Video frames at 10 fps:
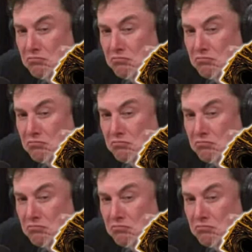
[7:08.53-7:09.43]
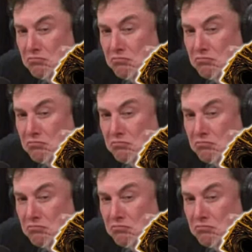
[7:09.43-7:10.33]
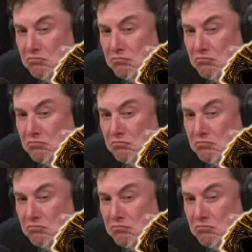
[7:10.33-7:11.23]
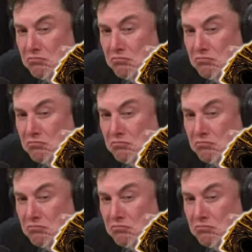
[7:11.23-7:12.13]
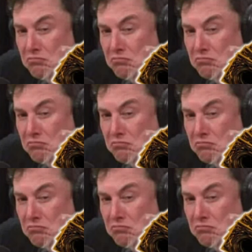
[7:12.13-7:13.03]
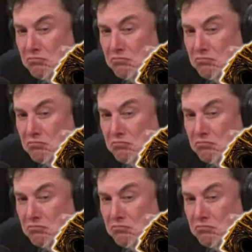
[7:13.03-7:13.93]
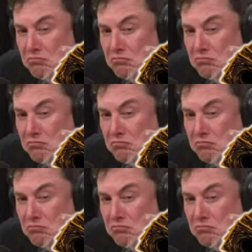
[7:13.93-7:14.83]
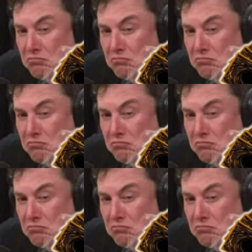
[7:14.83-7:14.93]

[no speech]